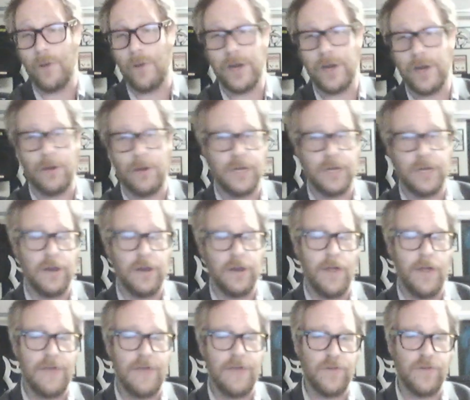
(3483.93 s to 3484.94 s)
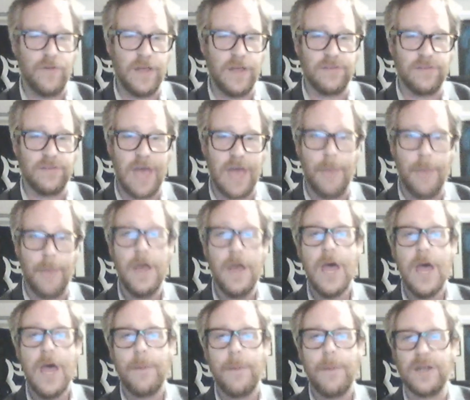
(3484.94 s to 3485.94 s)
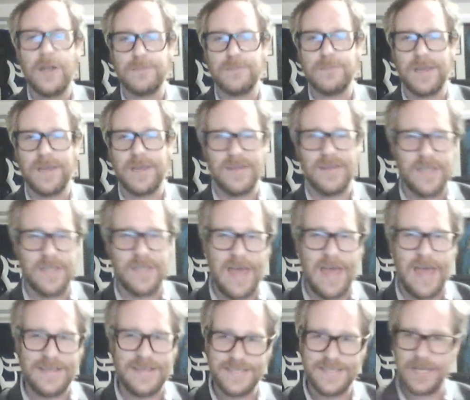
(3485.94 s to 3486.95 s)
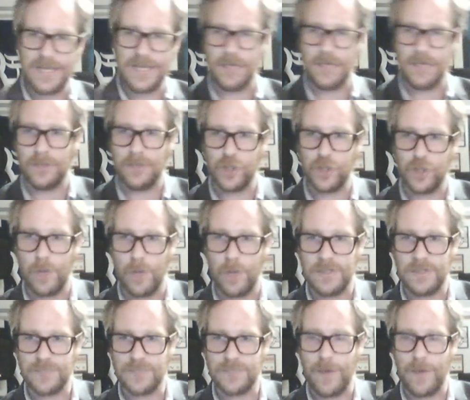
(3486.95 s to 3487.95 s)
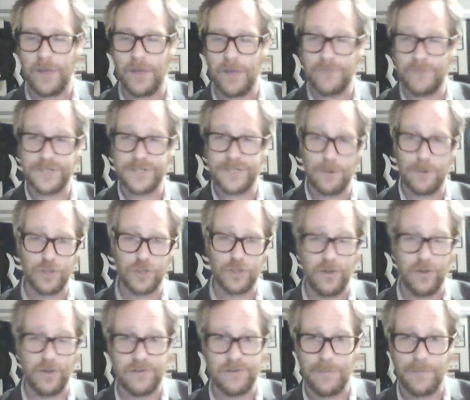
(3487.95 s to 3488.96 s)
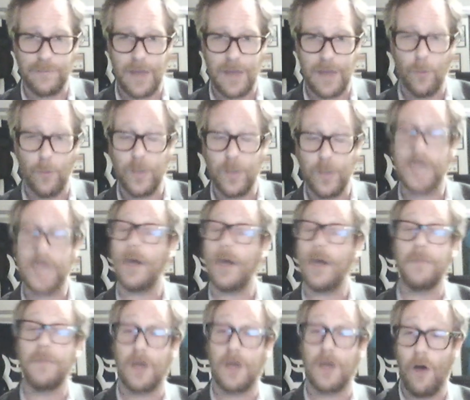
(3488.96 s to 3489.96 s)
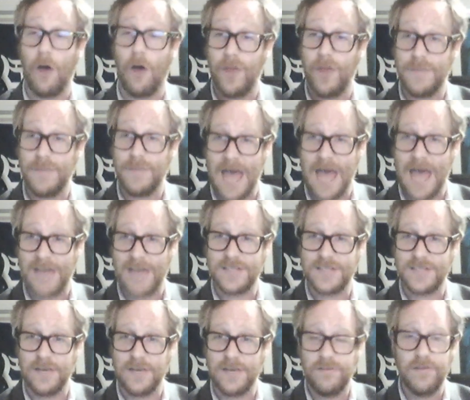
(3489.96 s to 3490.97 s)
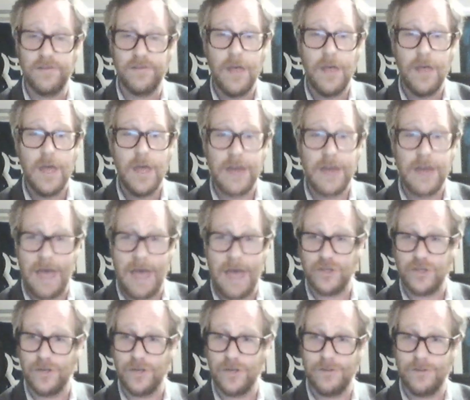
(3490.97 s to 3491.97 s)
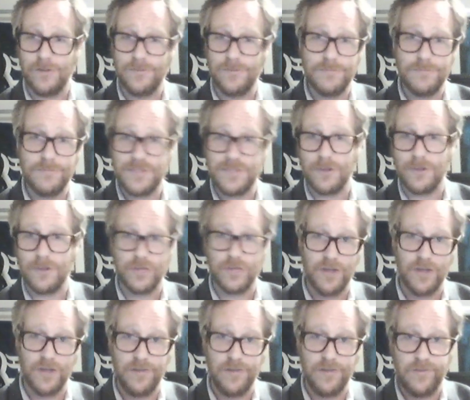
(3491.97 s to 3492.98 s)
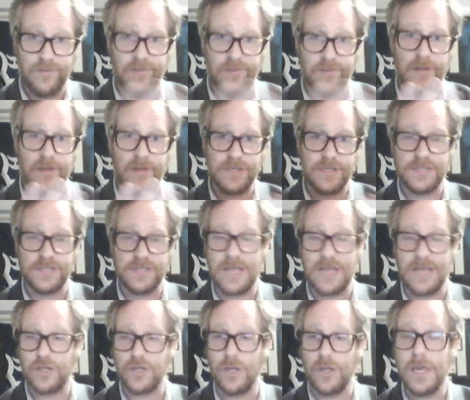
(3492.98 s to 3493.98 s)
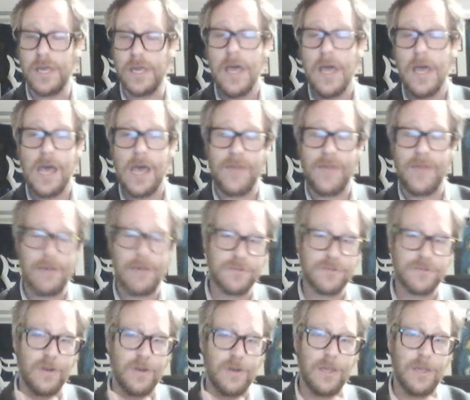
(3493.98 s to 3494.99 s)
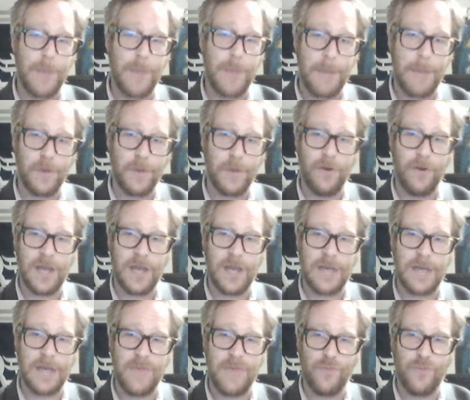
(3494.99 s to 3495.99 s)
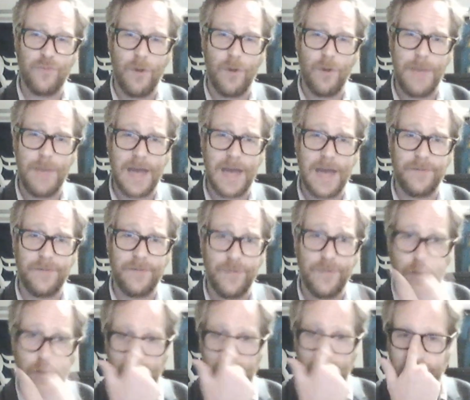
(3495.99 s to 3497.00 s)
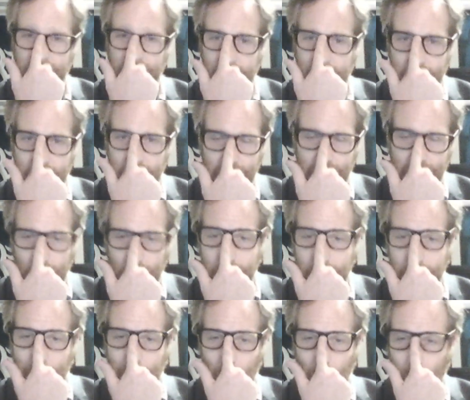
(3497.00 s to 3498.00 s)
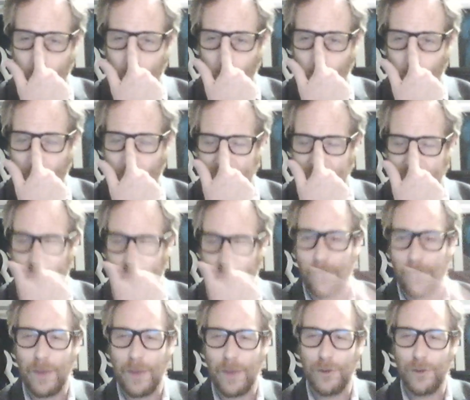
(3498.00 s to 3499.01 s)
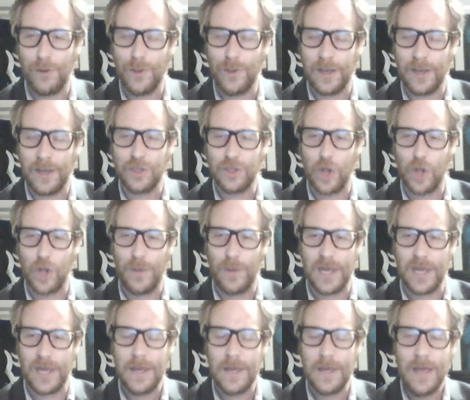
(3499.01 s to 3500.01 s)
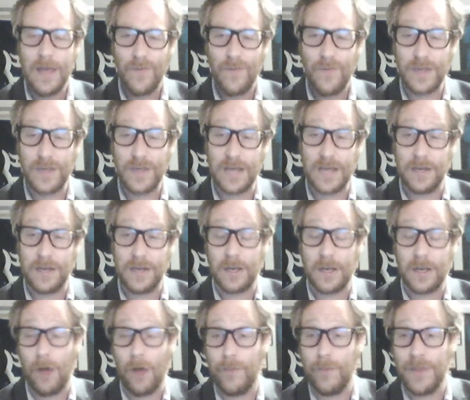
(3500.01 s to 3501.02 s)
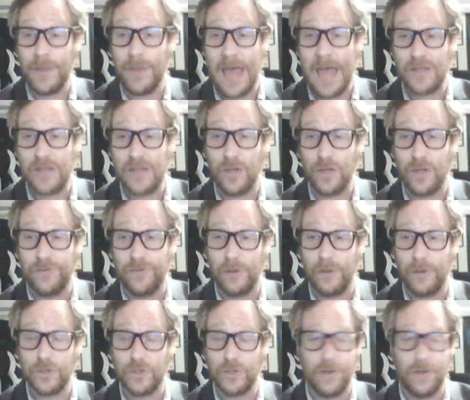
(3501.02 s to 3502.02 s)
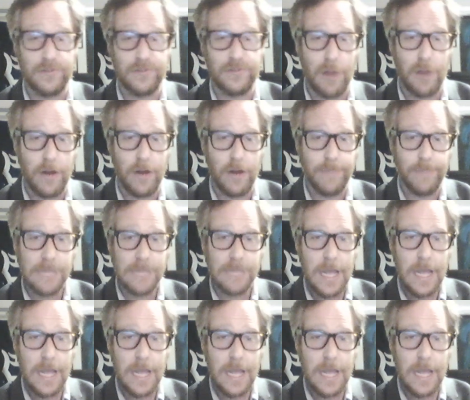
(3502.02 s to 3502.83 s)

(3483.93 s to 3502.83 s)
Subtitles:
Don't worry, you don't need to know that for the exam. But it's because of that Z in the German spelling of socialism that we come to call them Nazis. National Socialists is essentially, and that was really the popular nickname for them back in the 30s, is when people were watching what they were doing in Germany, they tended to call them the National Socialist Party.